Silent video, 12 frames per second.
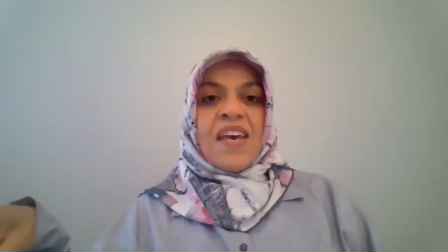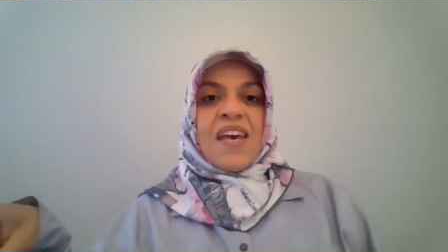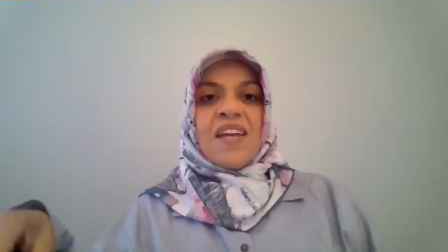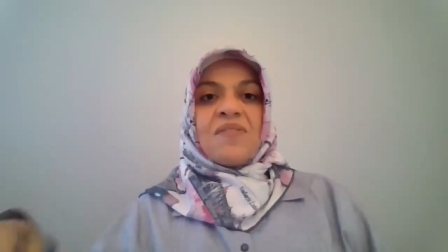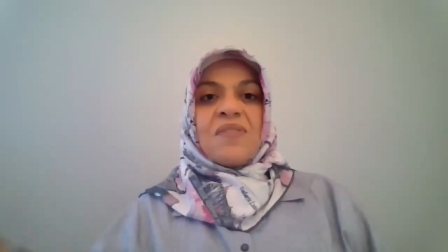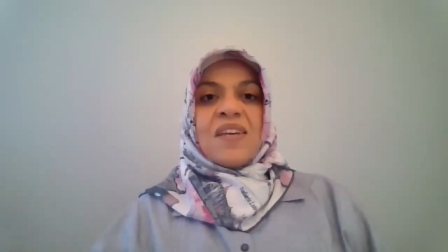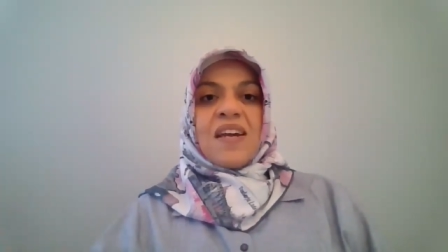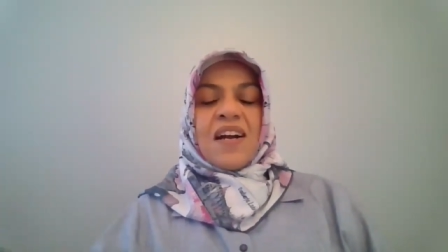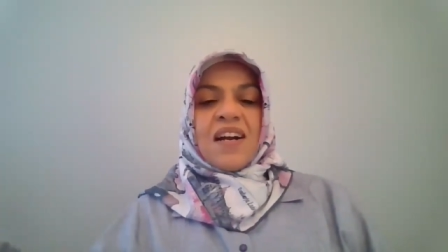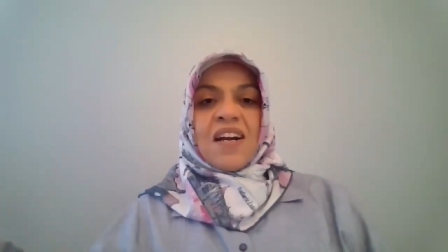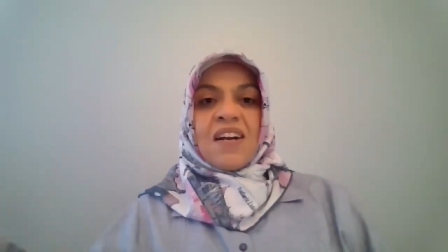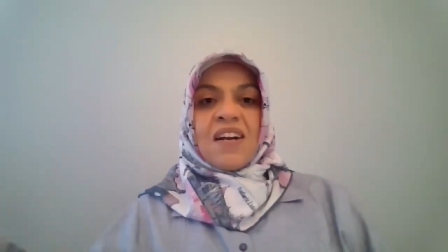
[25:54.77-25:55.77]
And we
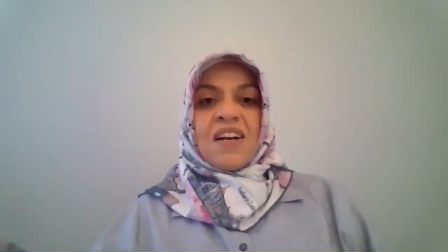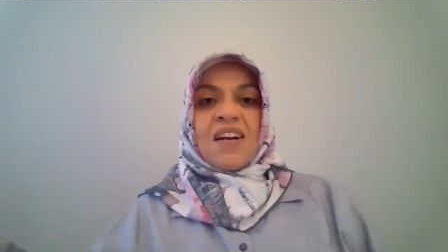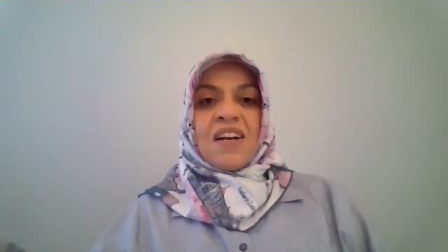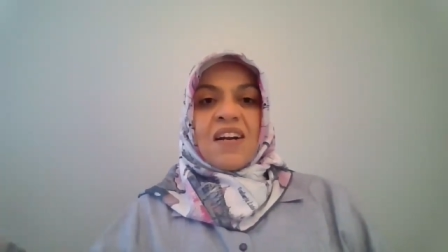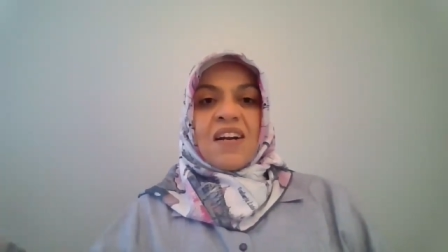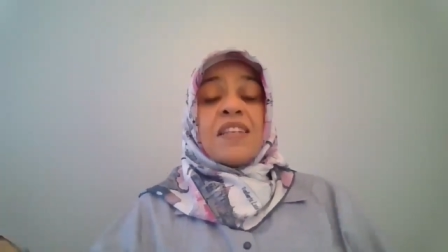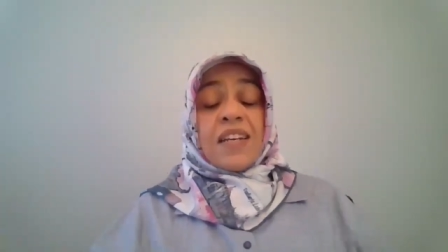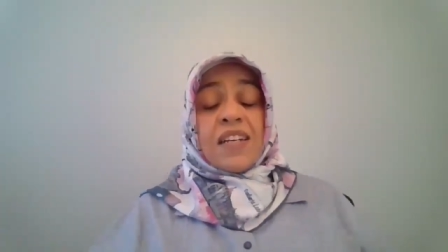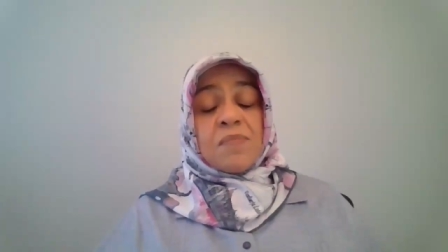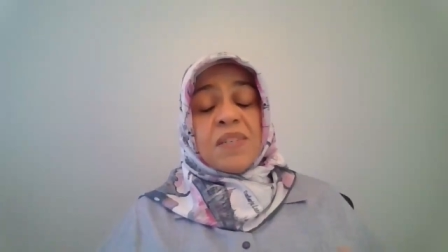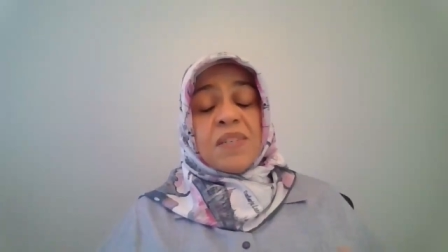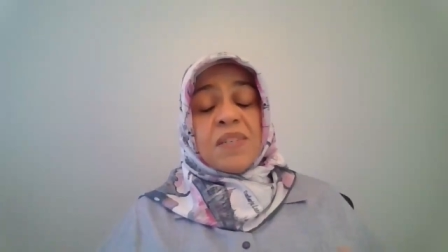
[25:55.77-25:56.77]
have in the
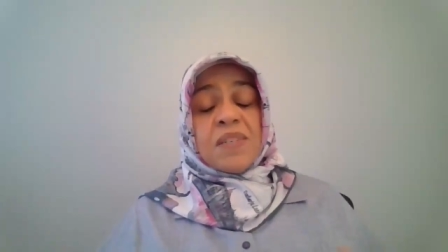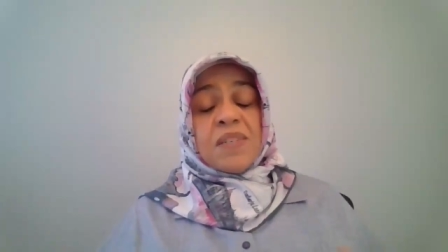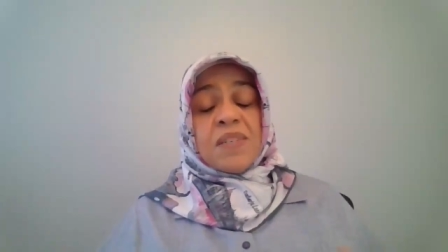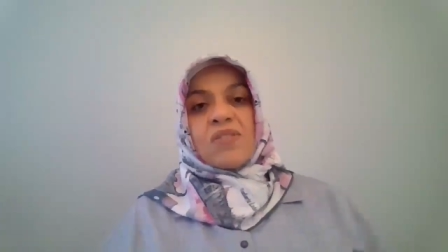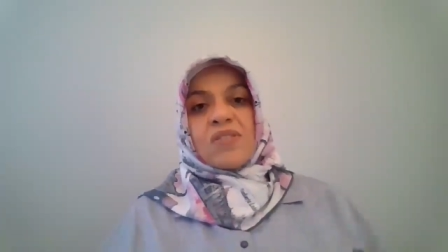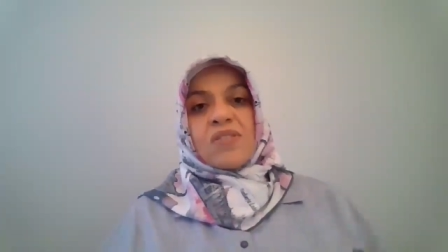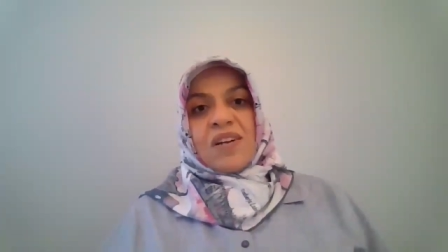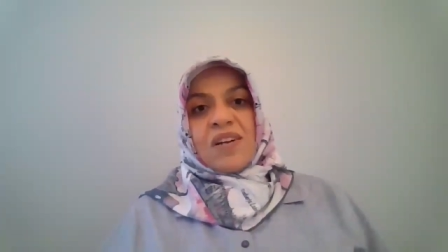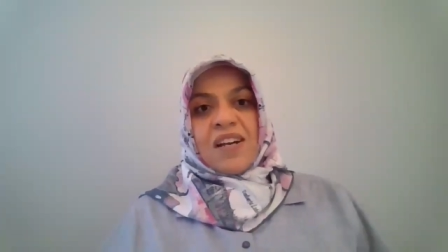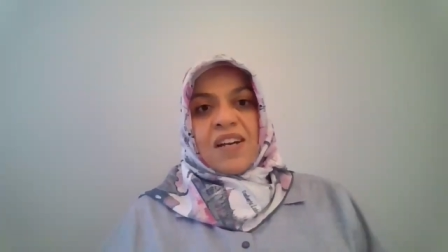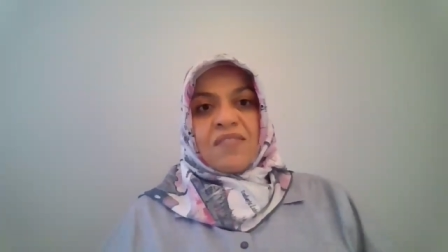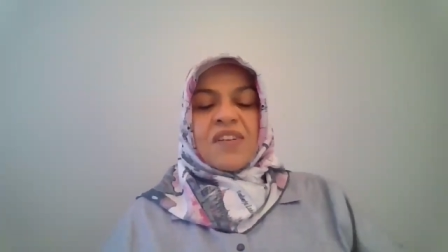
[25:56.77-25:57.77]
committee, we also
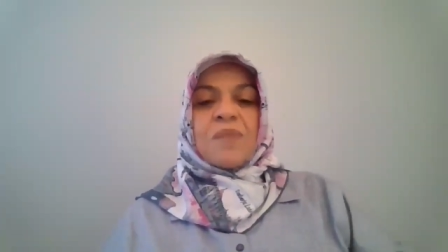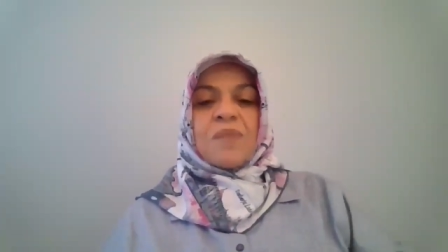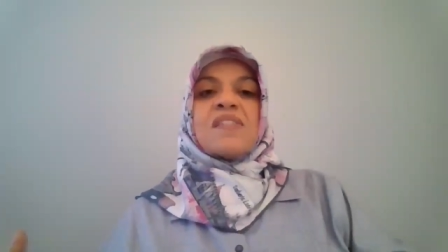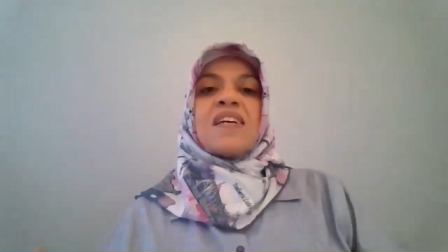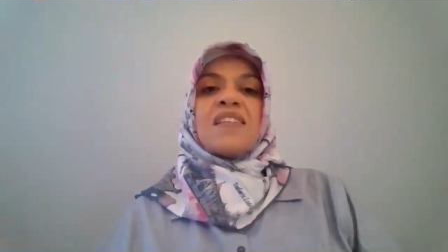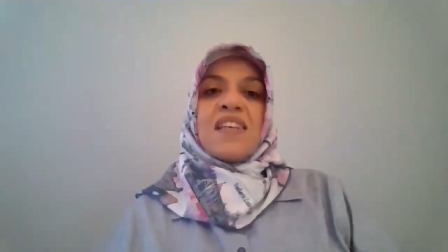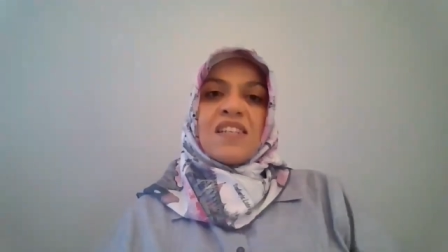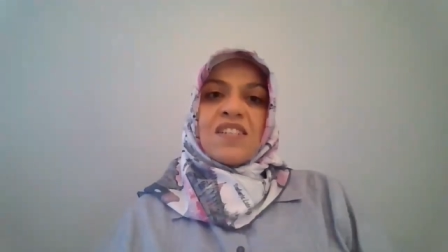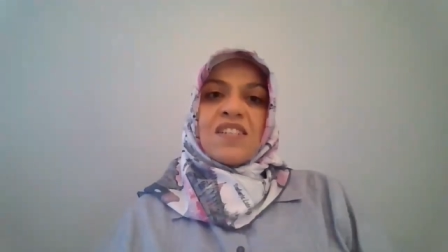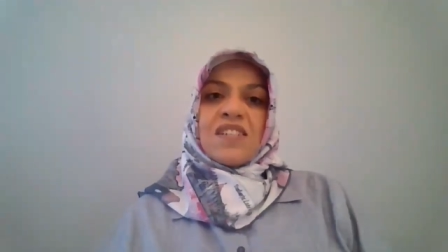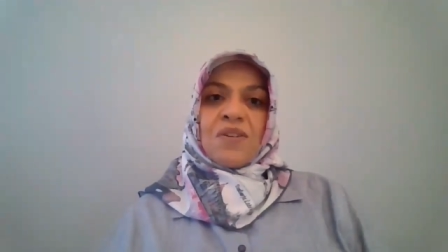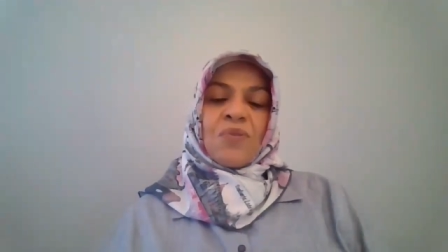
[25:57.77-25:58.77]
have the
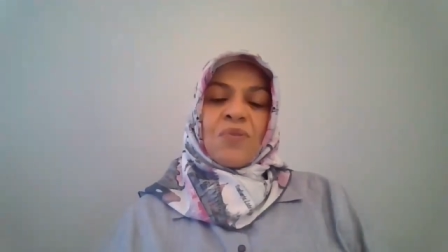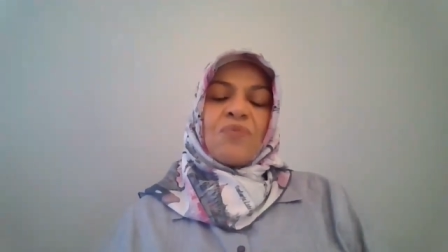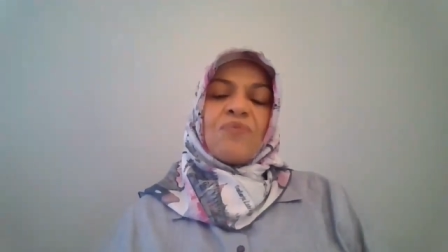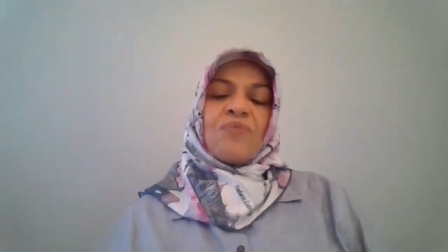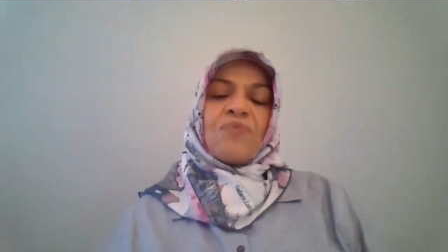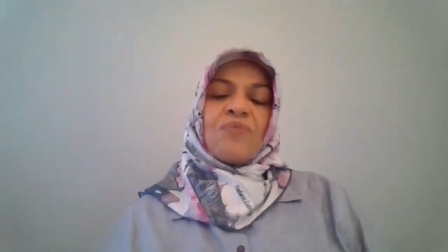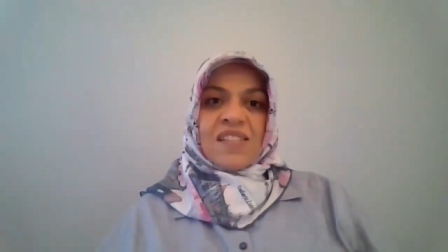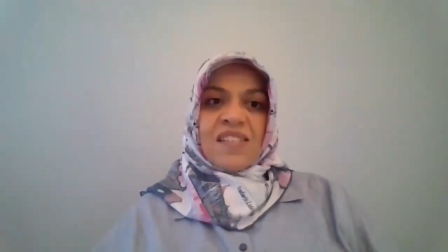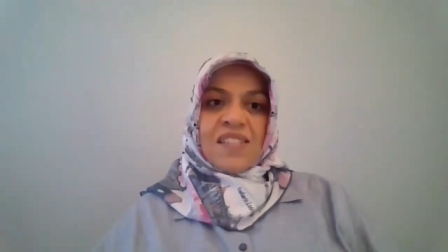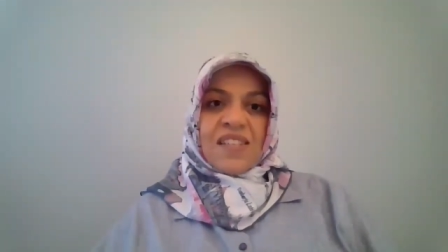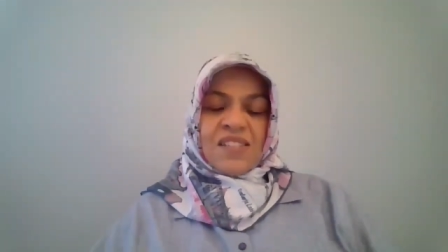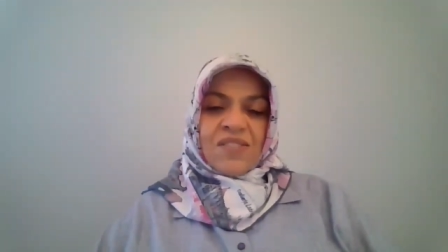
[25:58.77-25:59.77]
representation of Wilson
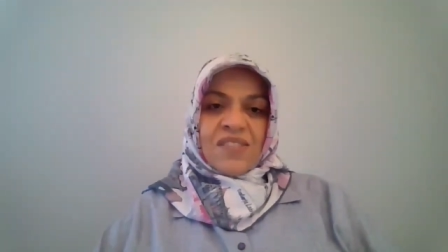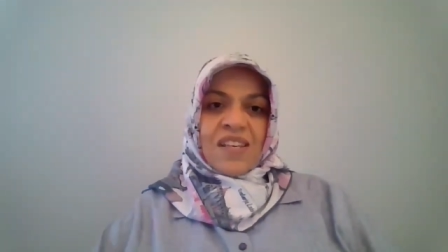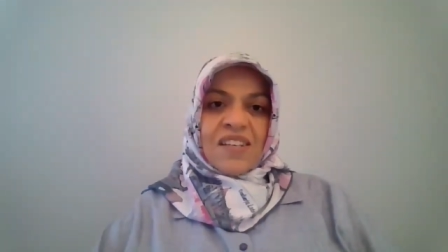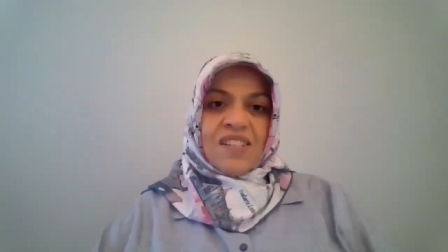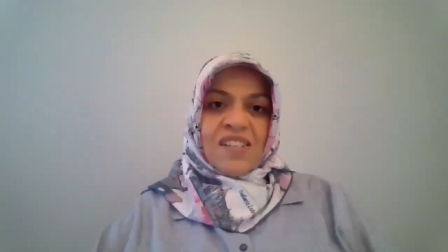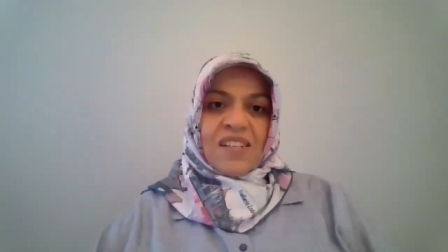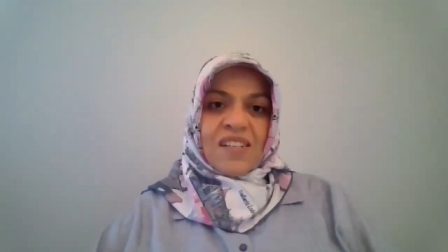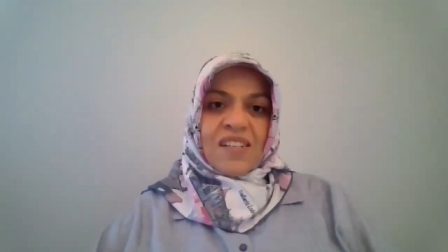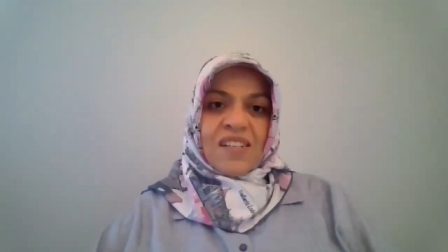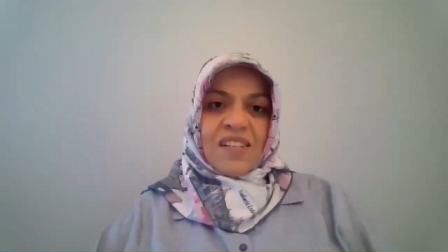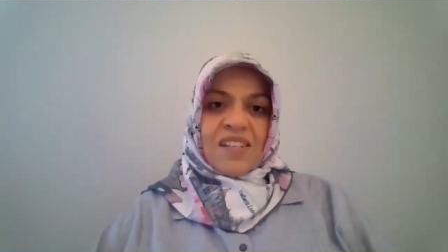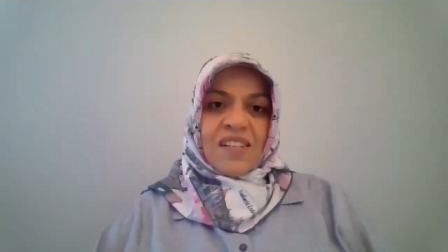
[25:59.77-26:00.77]
Disease Association.
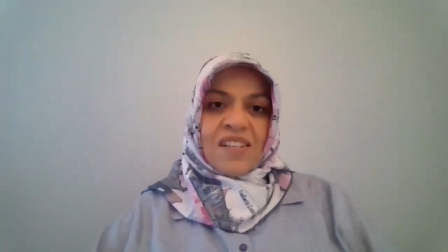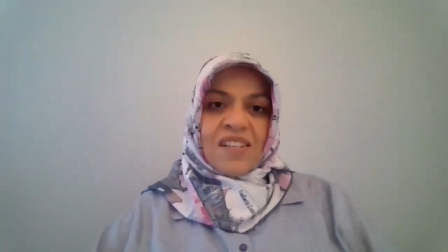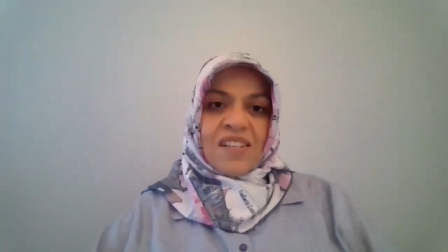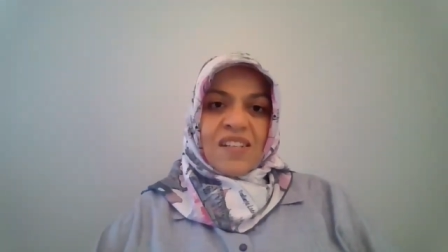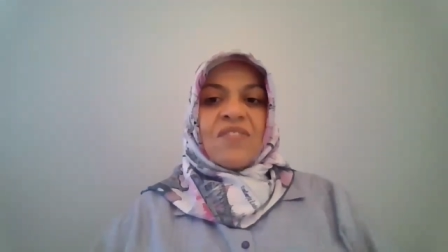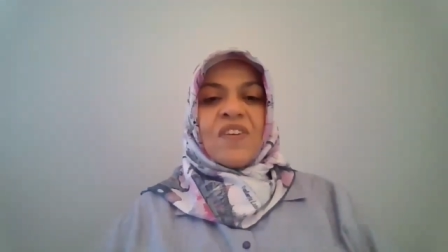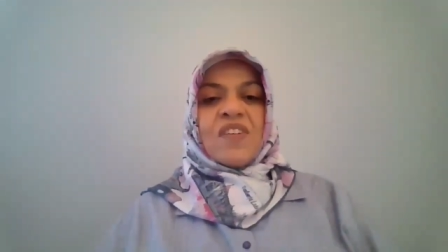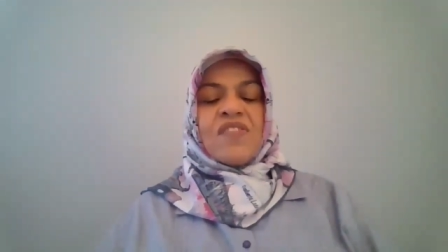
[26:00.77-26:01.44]
And if we